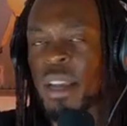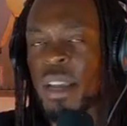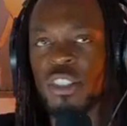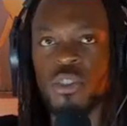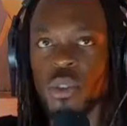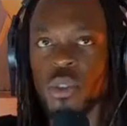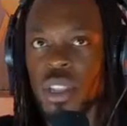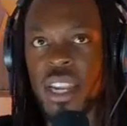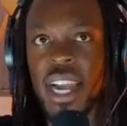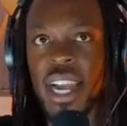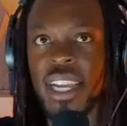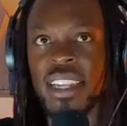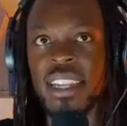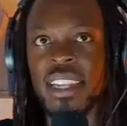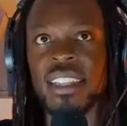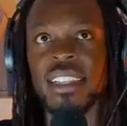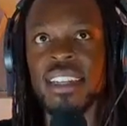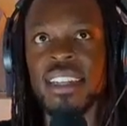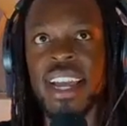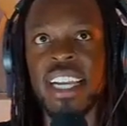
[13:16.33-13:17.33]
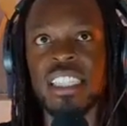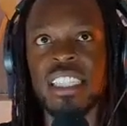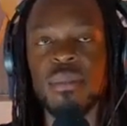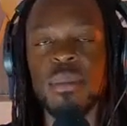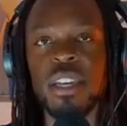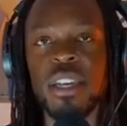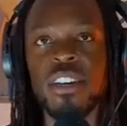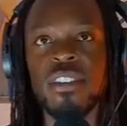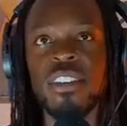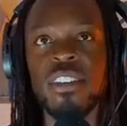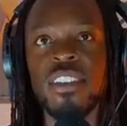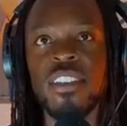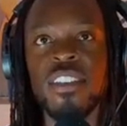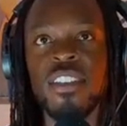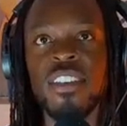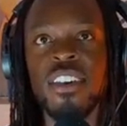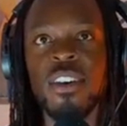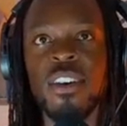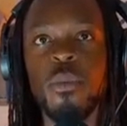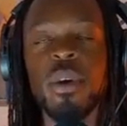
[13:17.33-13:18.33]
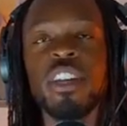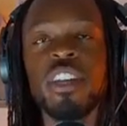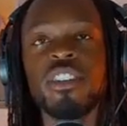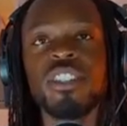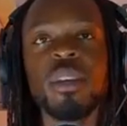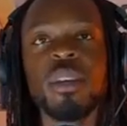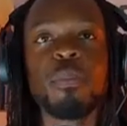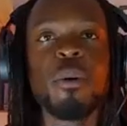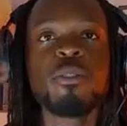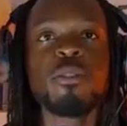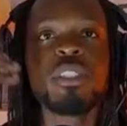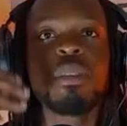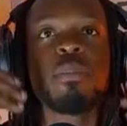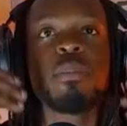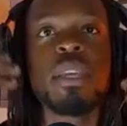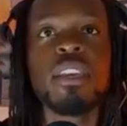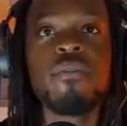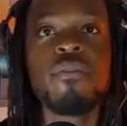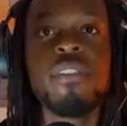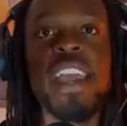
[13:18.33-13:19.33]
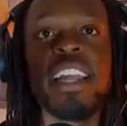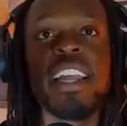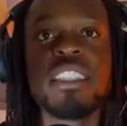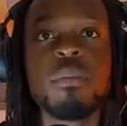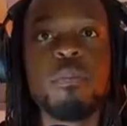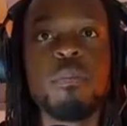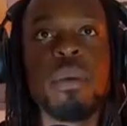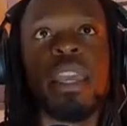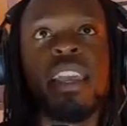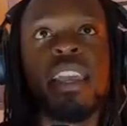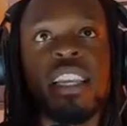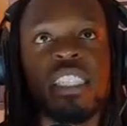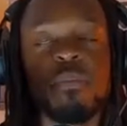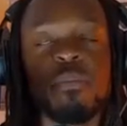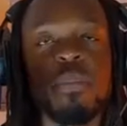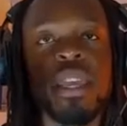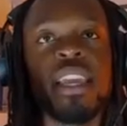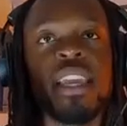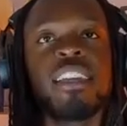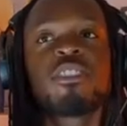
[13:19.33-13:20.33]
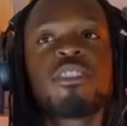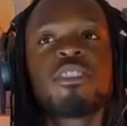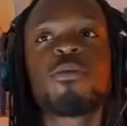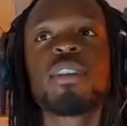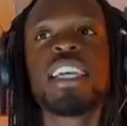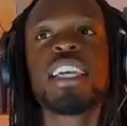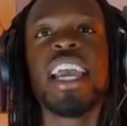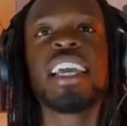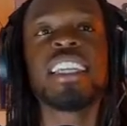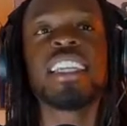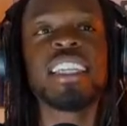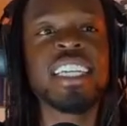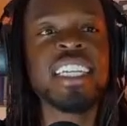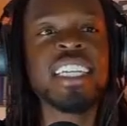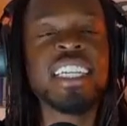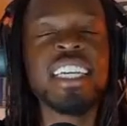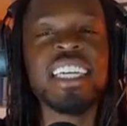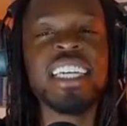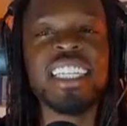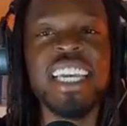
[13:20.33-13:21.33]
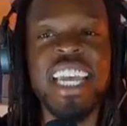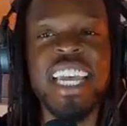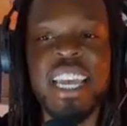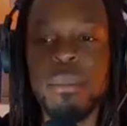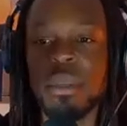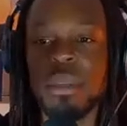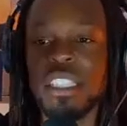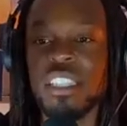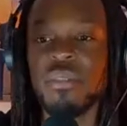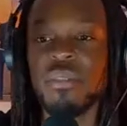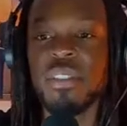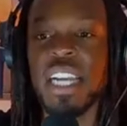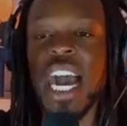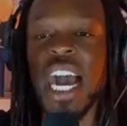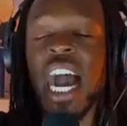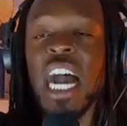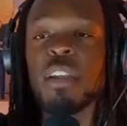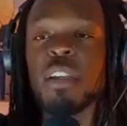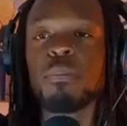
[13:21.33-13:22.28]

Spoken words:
sure that I can eat the next meal. We are supposed to be advanced beings created in the image of God,